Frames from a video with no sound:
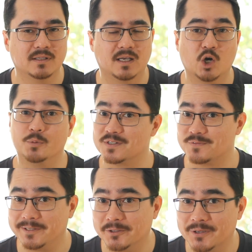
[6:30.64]
I hope this
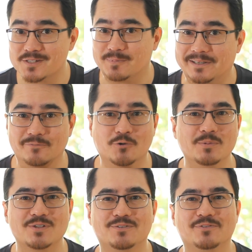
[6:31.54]
video has been
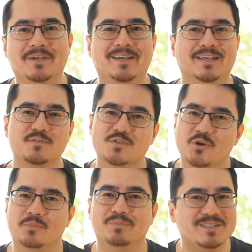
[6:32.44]
informative. If
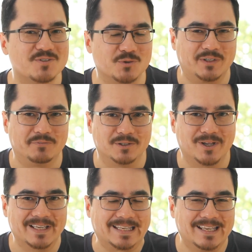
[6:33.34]
so, please do give it a
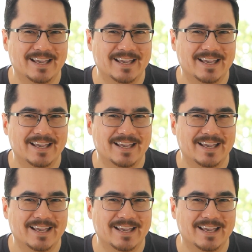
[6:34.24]
like,